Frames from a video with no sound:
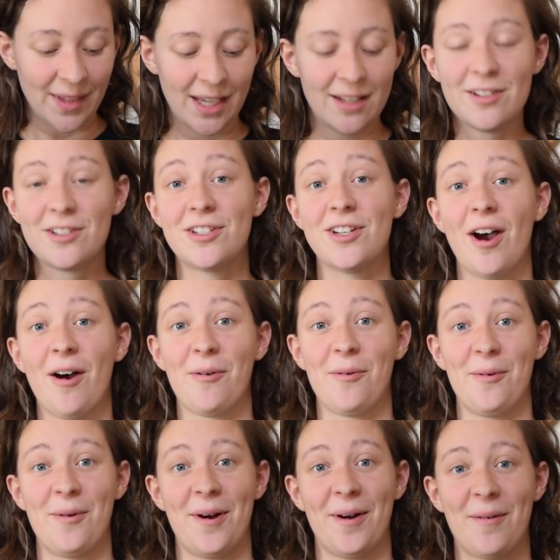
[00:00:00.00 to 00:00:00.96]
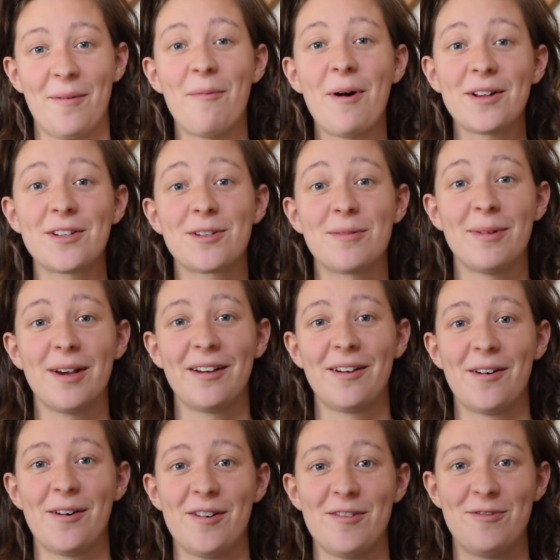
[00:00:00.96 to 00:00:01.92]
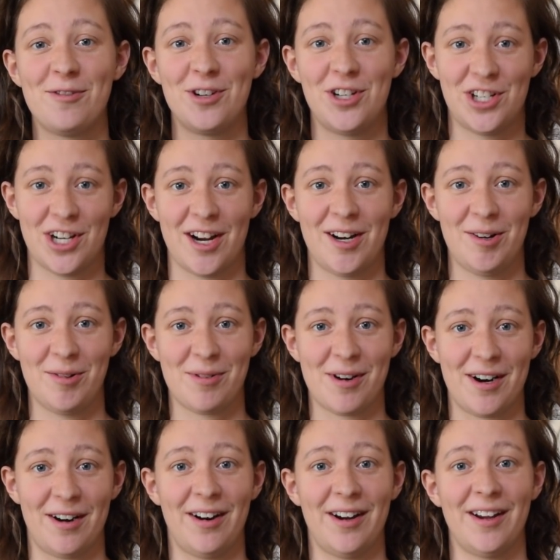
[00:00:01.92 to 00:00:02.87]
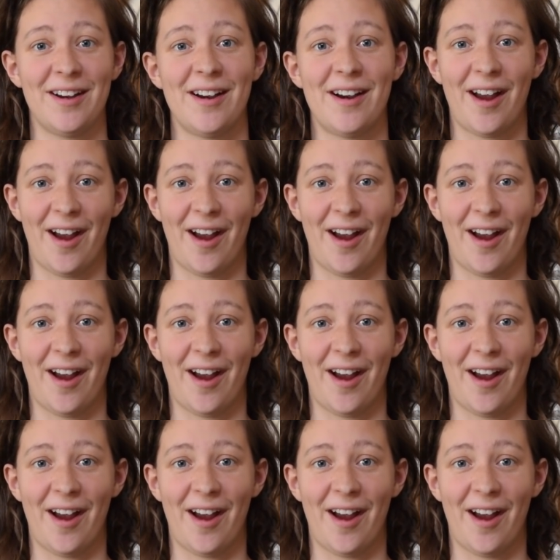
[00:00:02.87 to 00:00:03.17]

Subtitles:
So, what's my goal for January